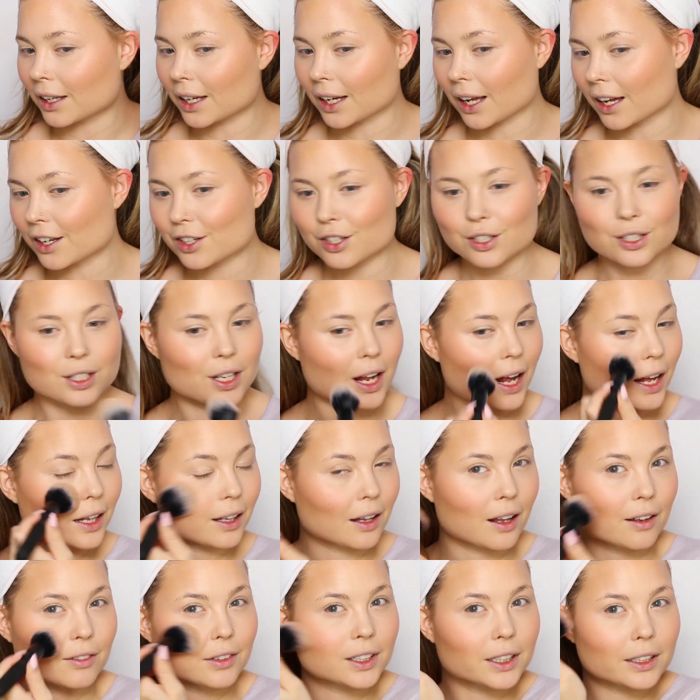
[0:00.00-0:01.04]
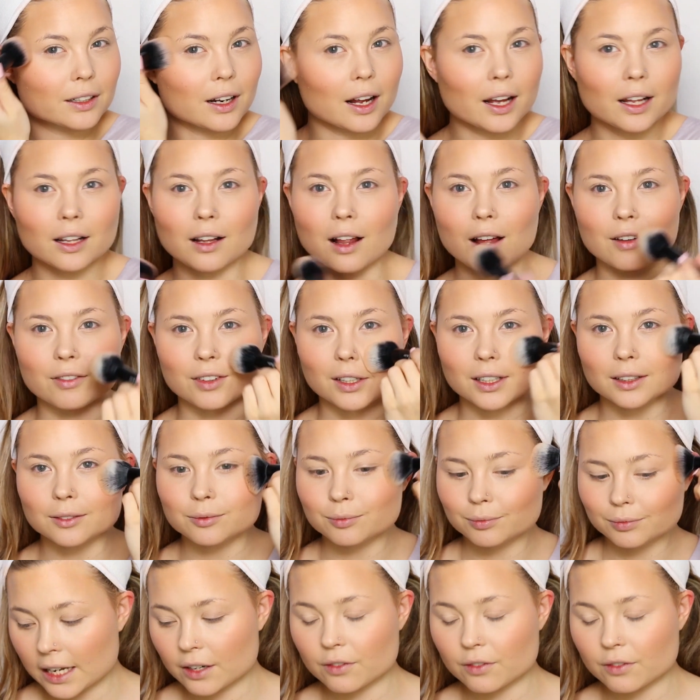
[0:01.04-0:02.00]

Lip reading: Like I love it. I love it.